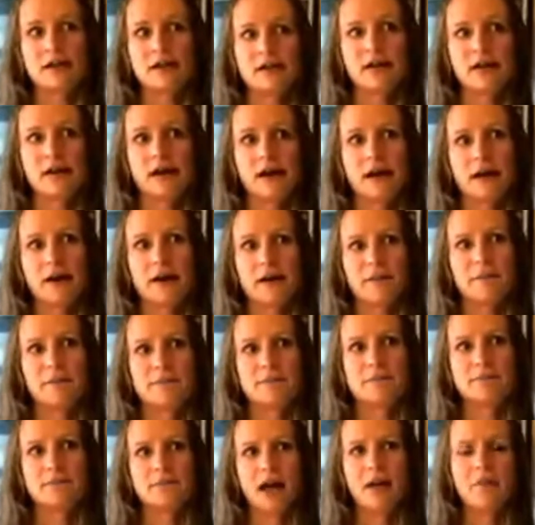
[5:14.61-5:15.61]

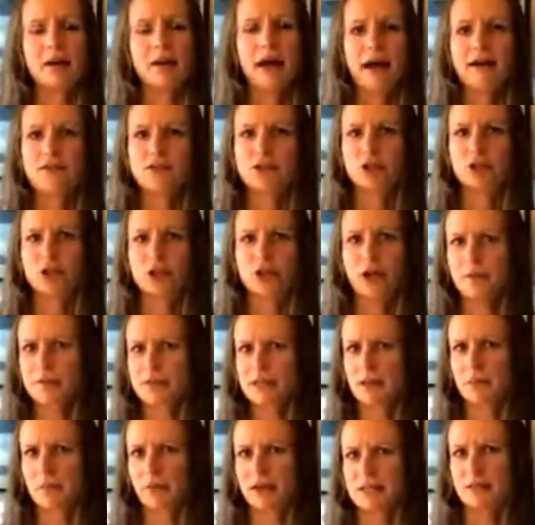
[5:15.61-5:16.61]
I might have to look up
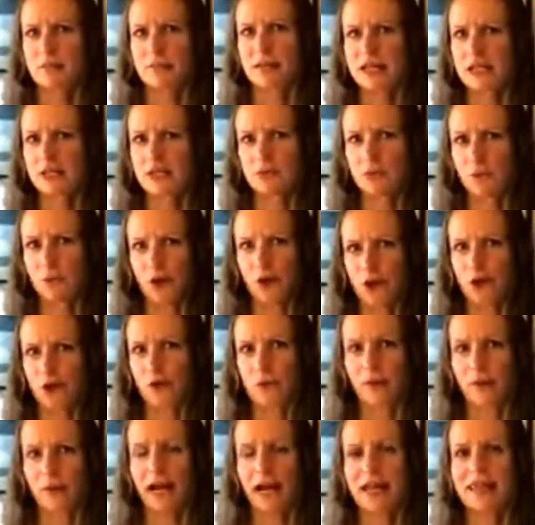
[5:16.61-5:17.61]
some recipes for you,
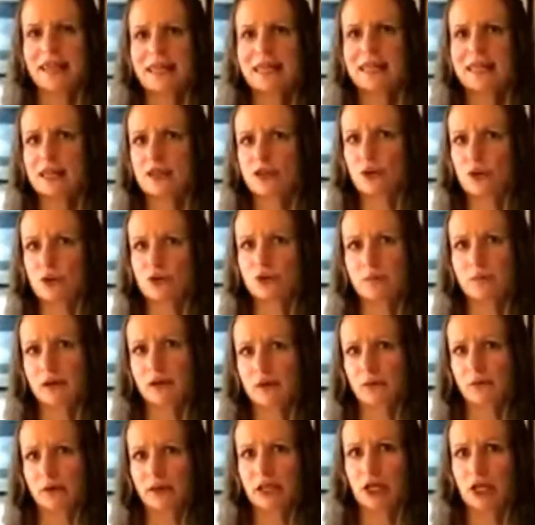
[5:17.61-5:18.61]
but I think that those would be a
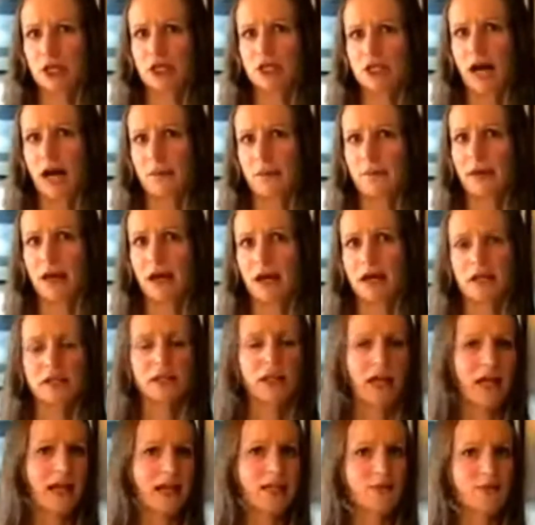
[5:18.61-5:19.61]
really good topping on a
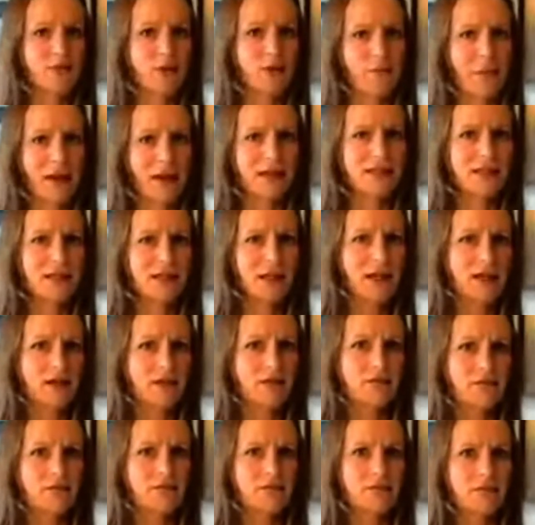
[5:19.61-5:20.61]
lot of different
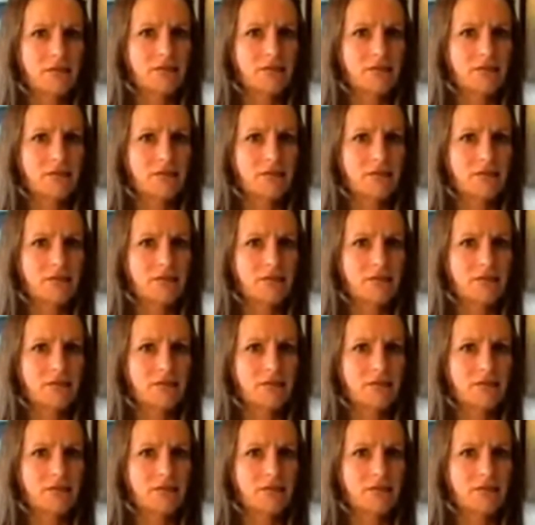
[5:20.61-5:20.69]
Mexican